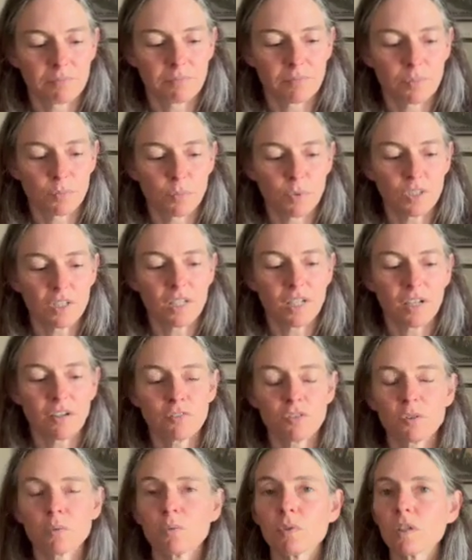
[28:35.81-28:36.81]
when you
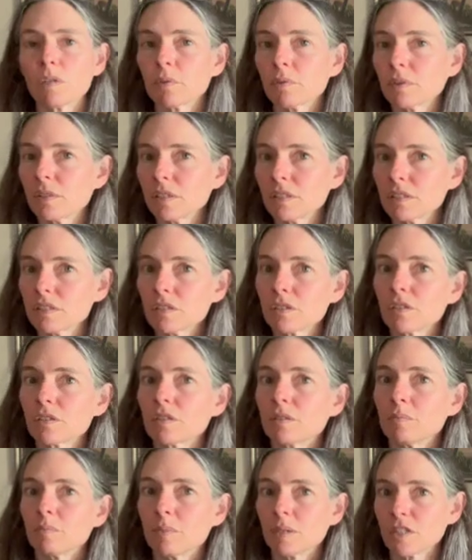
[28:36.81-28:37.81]
have to work within a
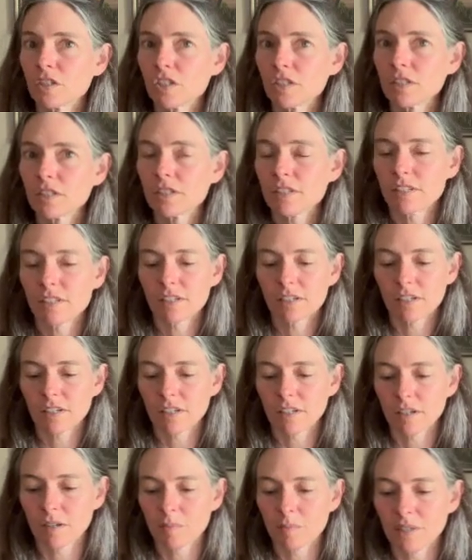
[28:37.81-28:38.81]
certain budget,
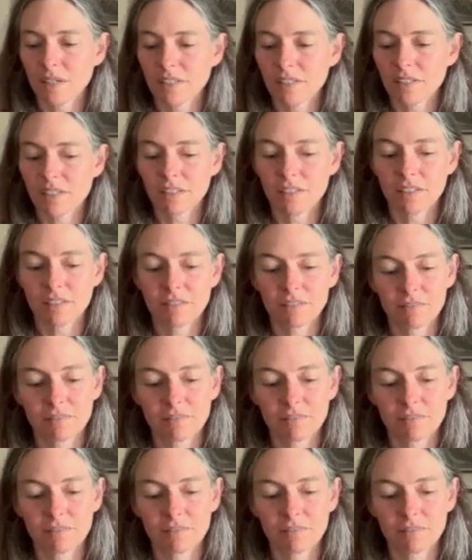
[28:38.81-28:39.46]
and I did